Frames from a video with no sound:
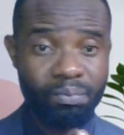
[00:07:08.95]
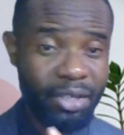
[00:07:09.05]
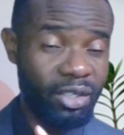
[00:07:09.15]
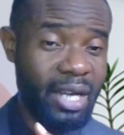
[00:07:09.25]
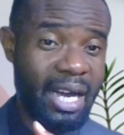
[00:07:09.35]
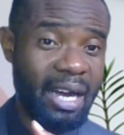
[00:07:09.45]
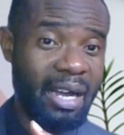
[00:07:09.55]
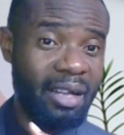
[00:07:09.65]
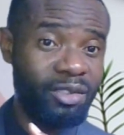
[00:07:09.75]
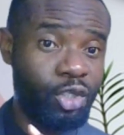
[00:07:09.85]

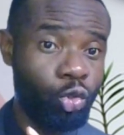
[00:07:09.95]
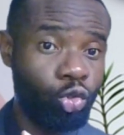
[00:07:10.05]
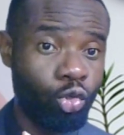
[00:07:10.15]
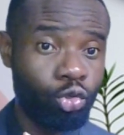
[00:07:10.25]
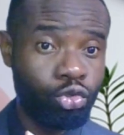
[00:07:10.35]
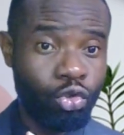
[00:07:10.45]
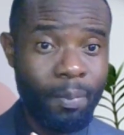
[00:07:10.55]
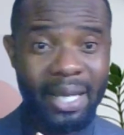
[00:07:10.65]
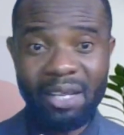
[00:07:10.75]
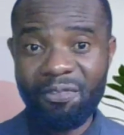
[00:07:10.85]
Due to so
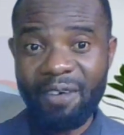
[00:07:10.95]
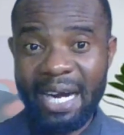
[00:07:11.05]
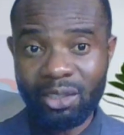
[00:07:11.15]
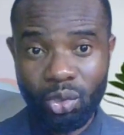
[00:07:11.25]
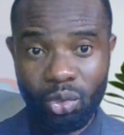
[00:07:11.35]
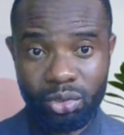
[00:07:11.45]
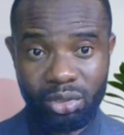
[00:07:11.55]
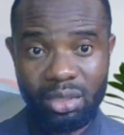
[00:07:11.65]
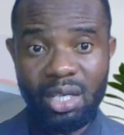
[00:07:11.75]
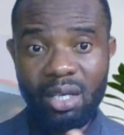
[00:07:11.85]
many
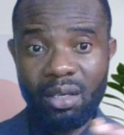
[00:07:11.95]
factors,